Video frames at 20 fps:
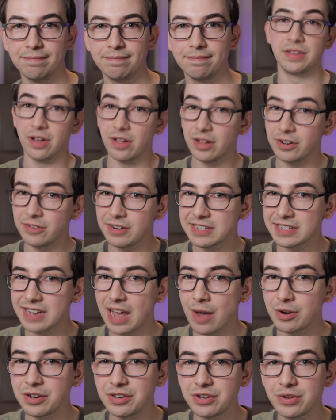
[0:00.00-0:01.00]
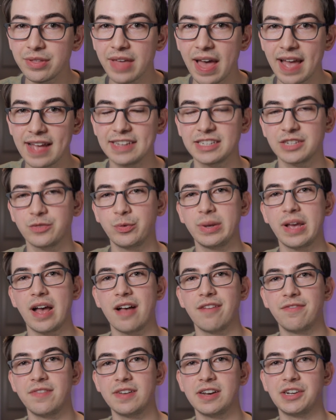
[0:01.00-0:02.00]
The only reason I would do that is if we
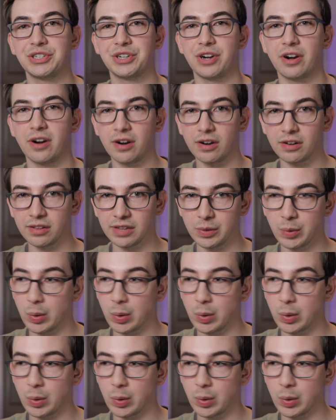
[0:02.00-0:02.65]
got finished early.